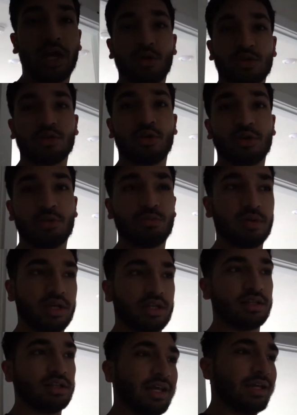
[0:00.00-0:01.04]
know it's only
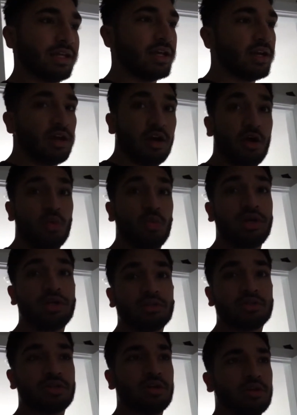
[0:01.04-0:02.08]
been like a week
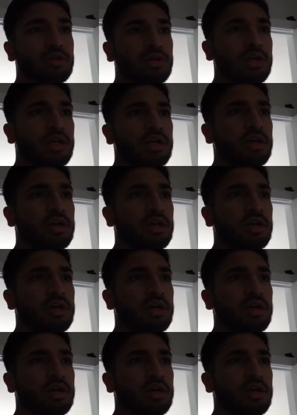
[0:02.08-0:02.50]
or so,